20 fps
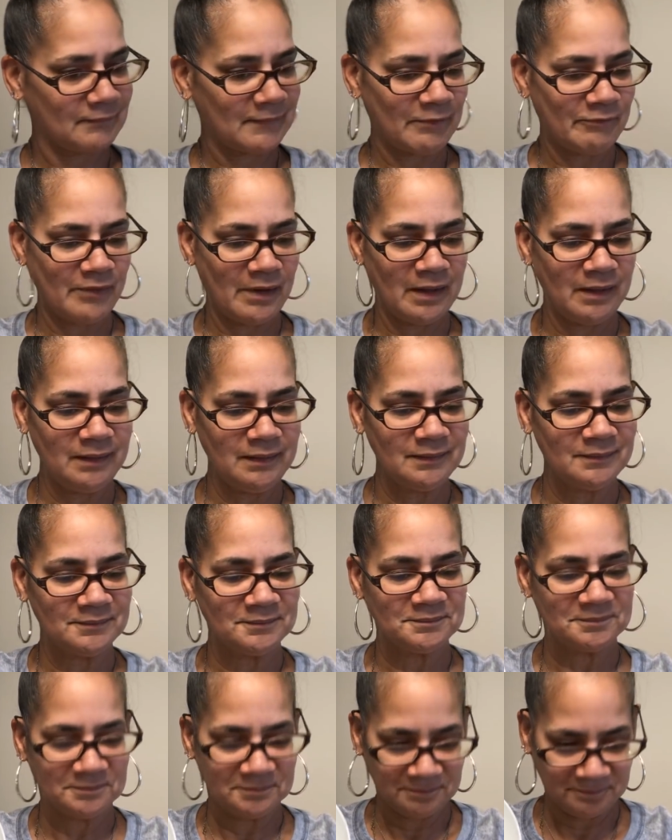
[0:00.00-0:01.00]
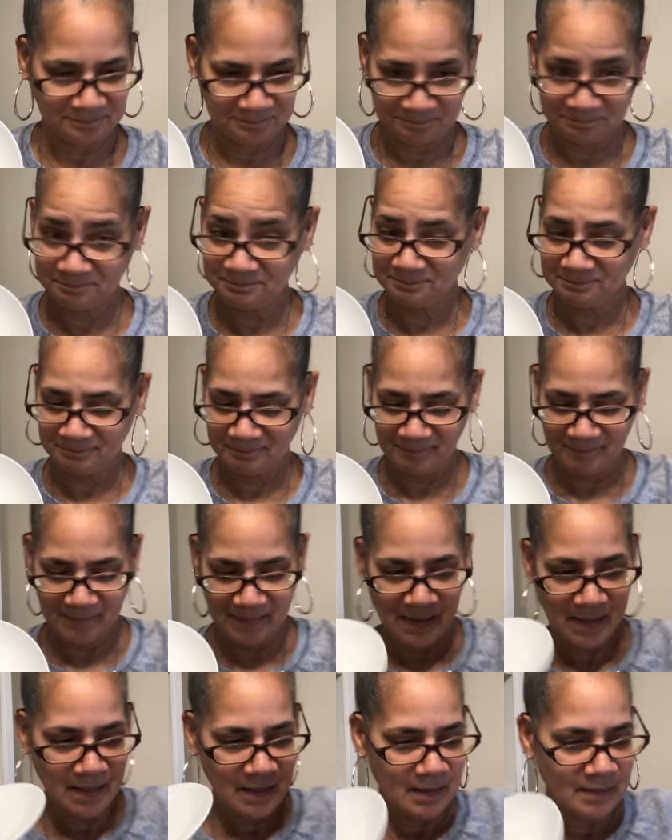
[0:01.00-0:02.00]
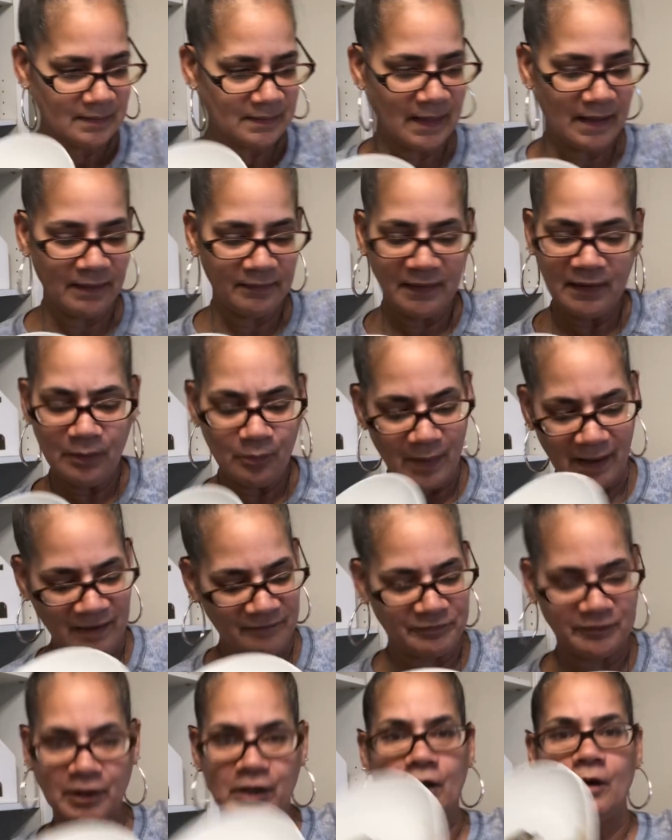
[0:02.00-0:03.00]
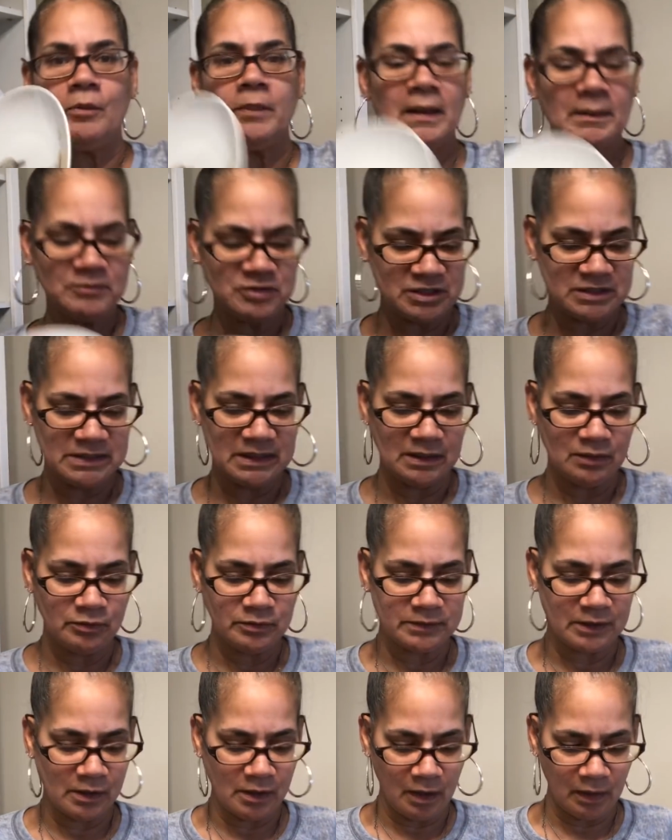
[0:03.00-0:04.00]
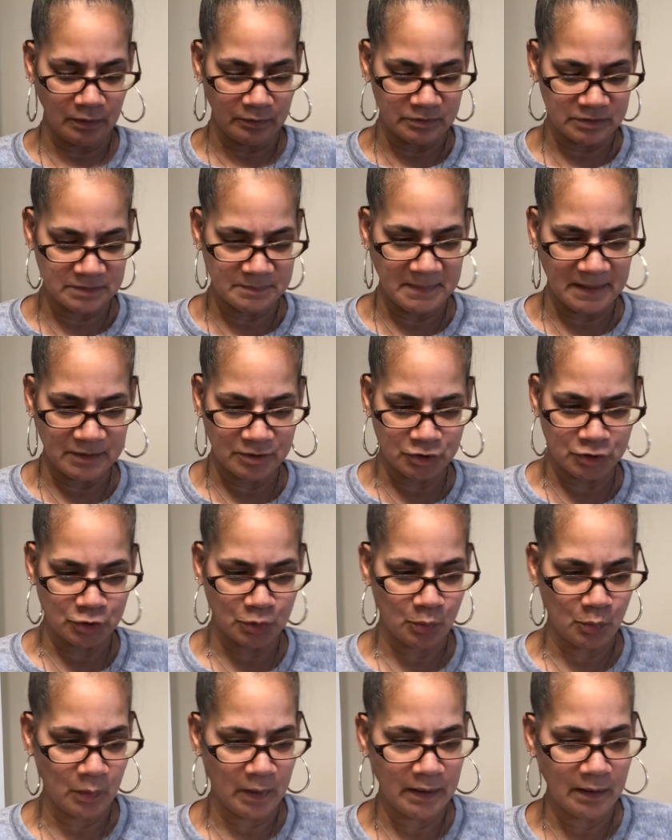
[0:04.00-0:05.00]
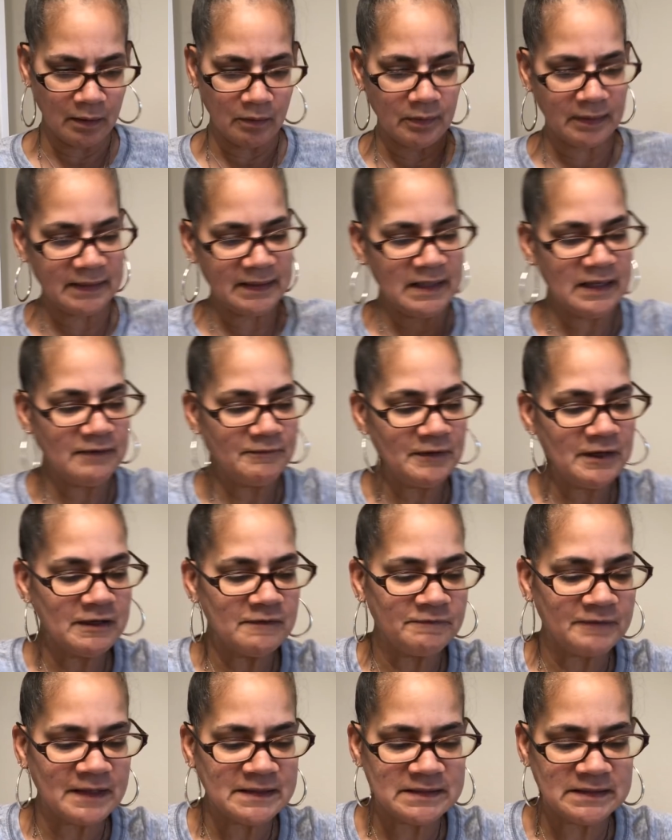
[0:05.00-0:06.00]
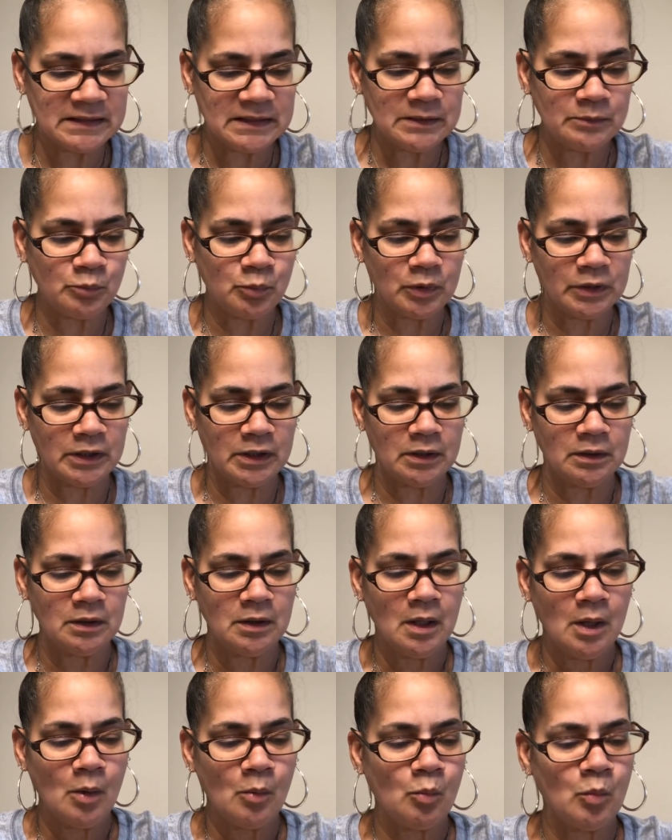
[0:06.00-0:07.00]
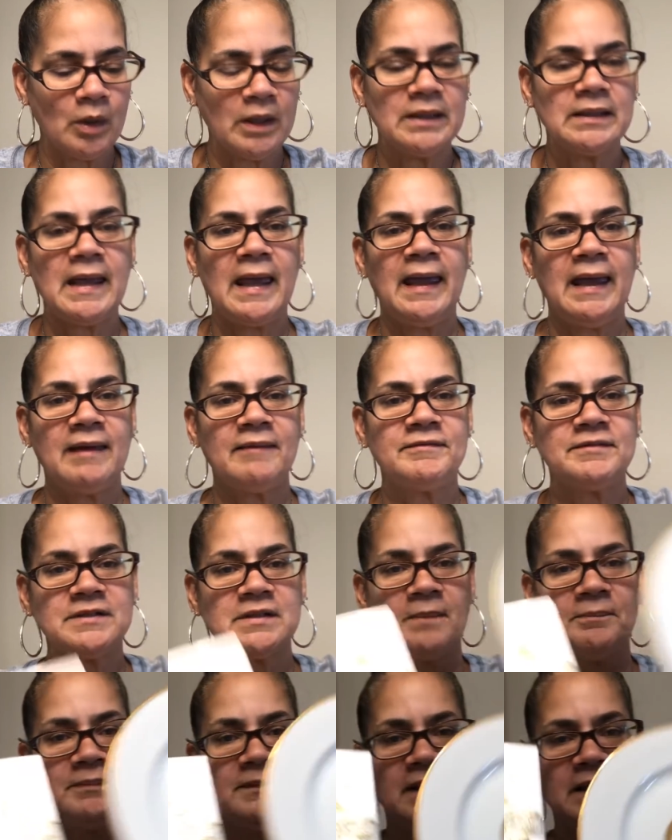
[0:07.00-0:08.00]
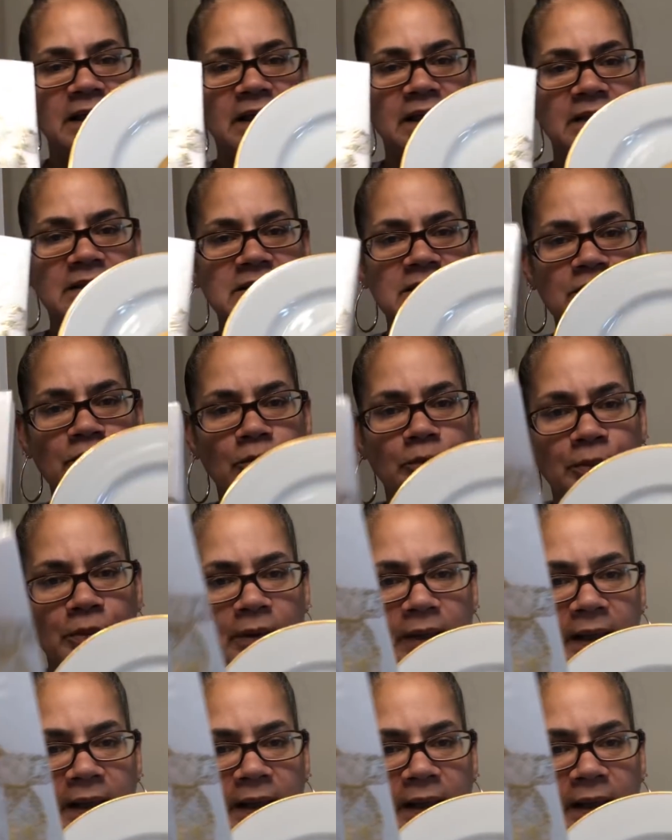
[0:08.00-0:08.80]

right? Now, they don't have to go, but I'm just saying the colors match so well. And even if I did wanna want to have something and still pull